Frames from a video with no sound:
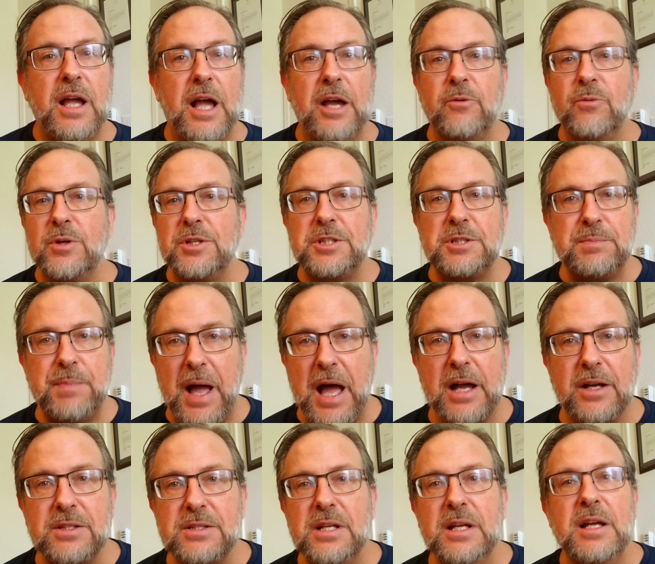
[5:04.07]
and
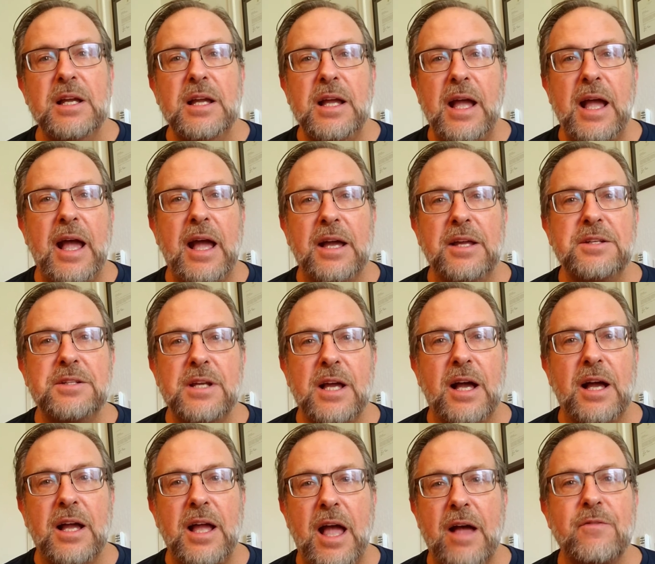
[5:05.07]
respect and
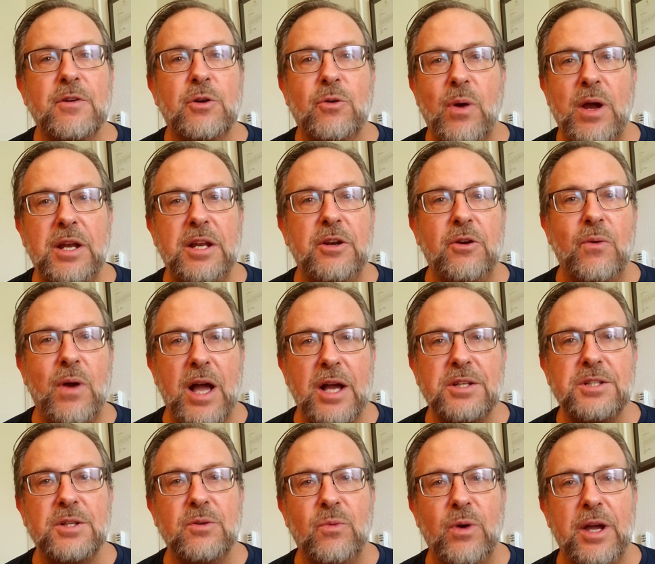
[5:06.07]
have a great
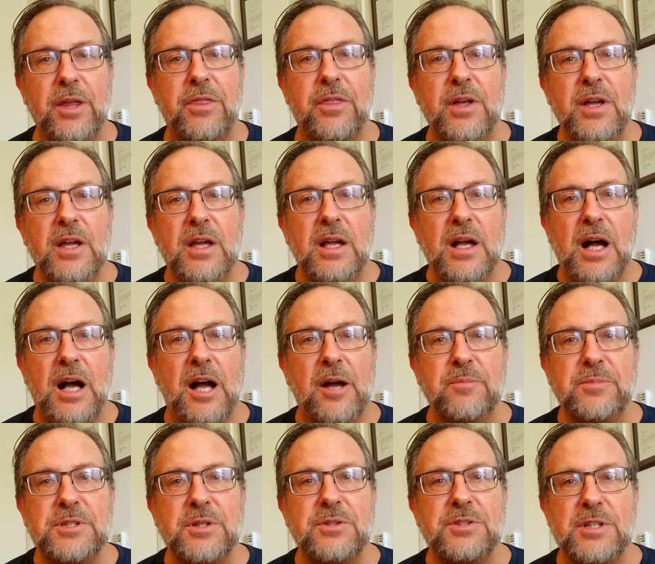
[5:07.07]
interaction with.
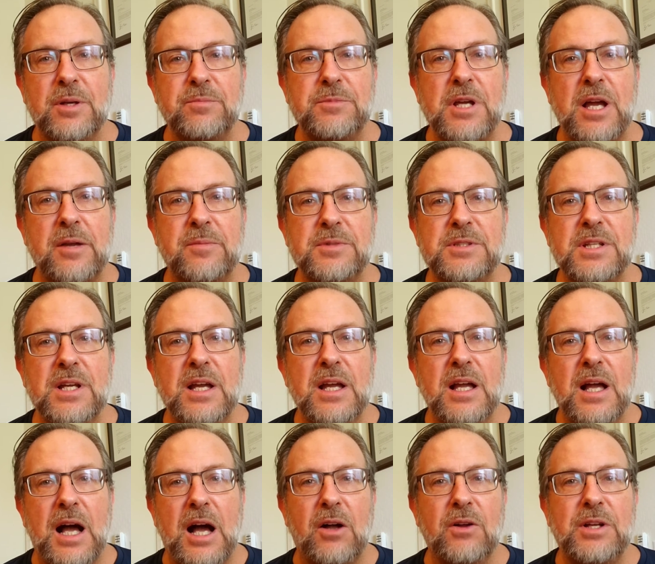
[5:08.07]
So sometimes
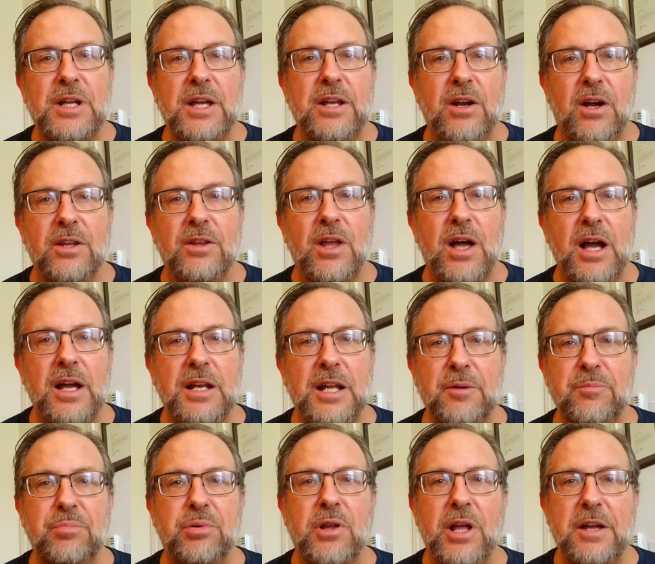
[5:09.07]
I'll get online
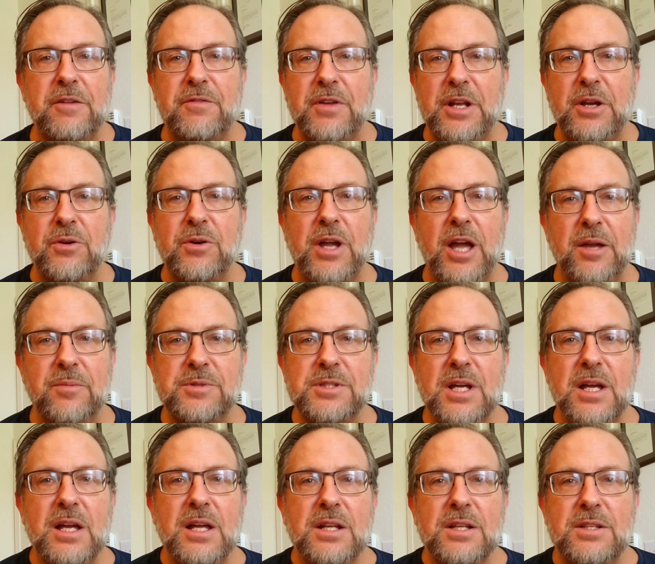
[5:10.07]
and play video games,
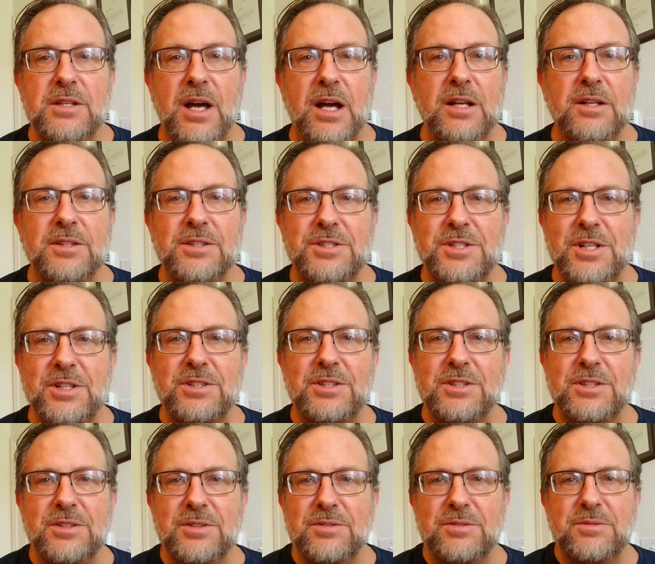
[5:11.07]
not
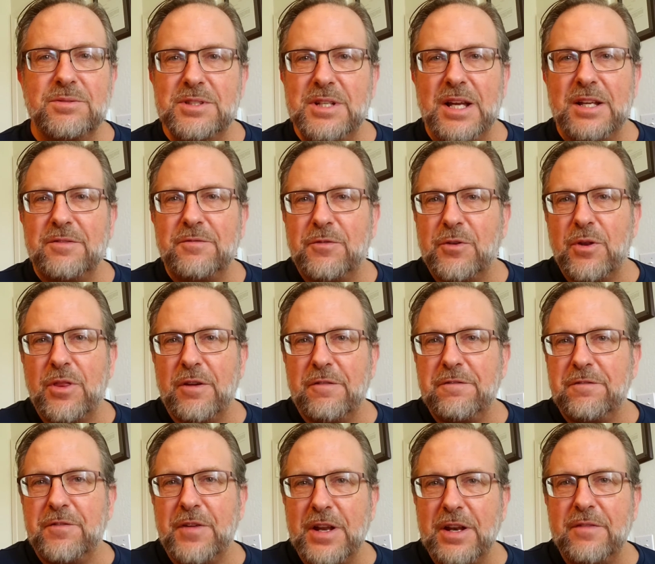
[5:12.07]
for the
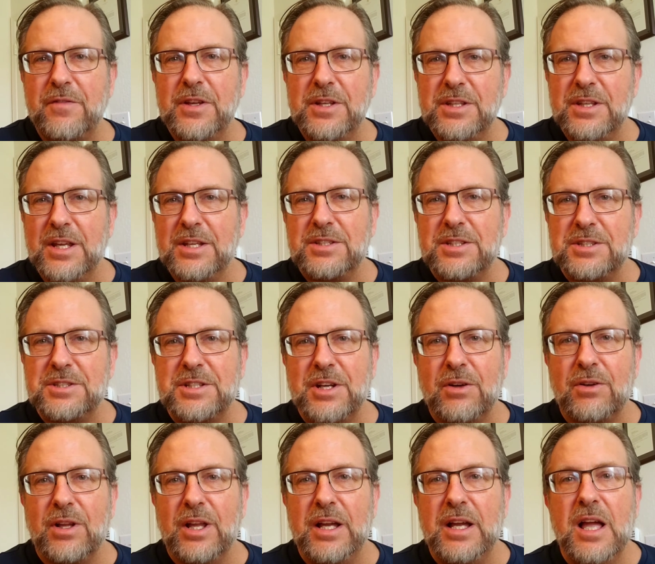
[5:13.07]
fun of it
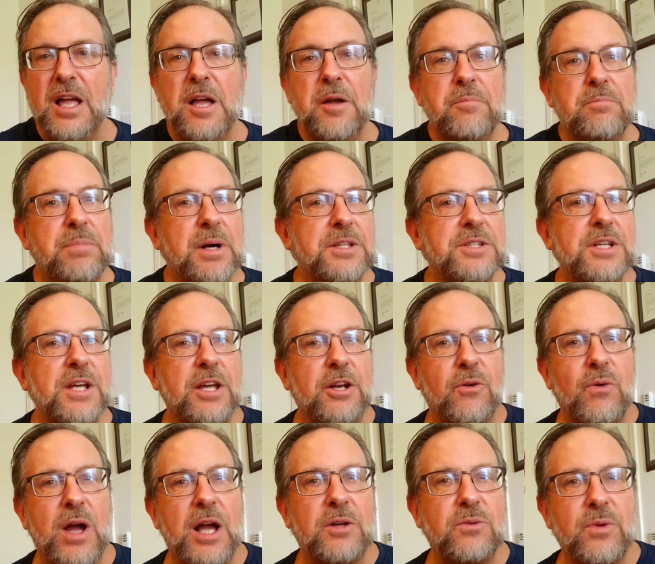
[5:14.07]
necessarily, but to
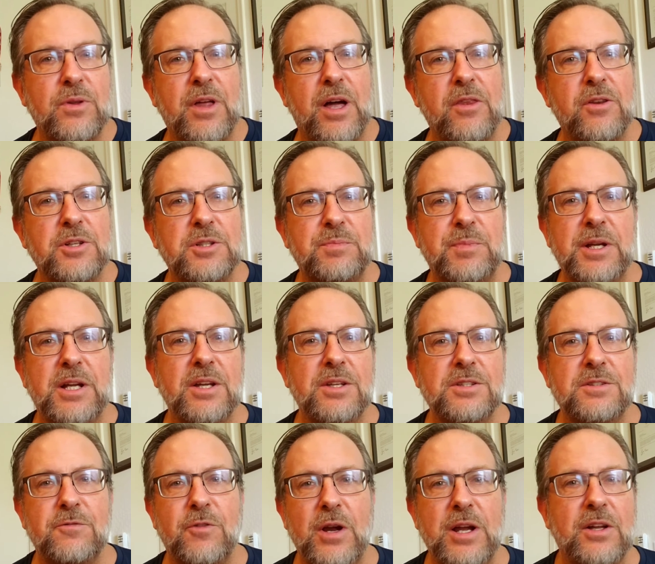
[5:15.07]
interact with others
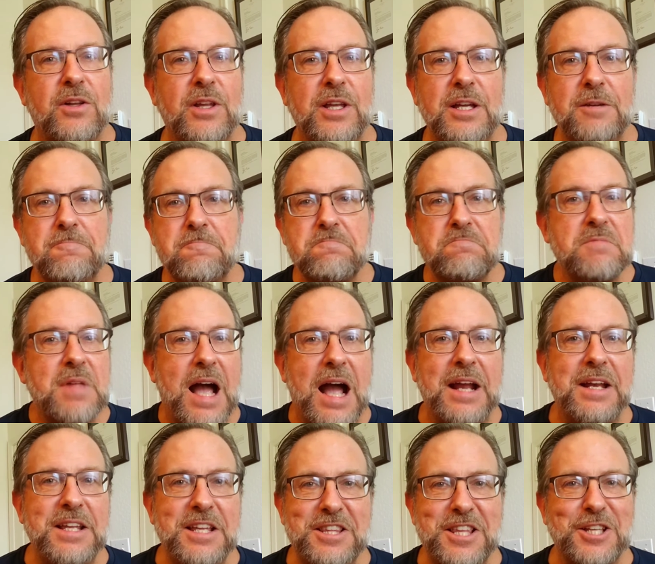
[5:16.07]
because frankly,
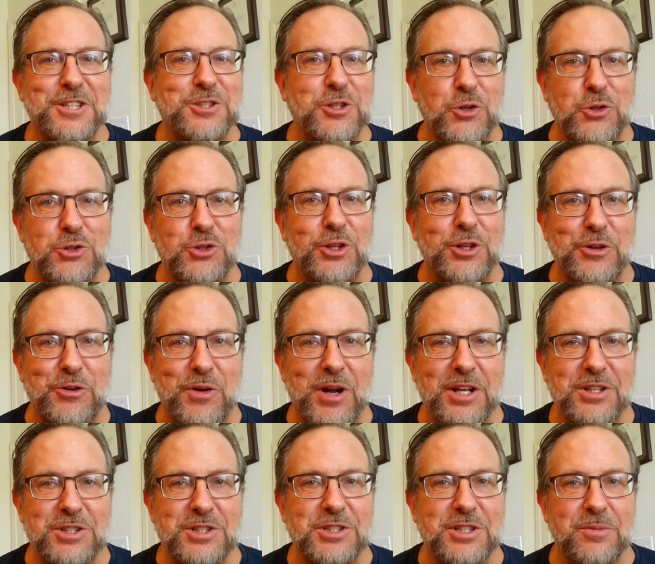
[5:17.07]
I need that social
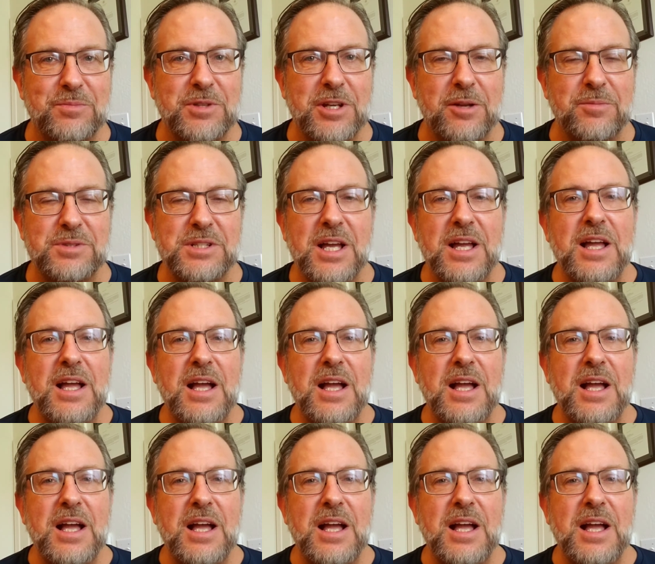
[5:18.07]
interaction sometimes.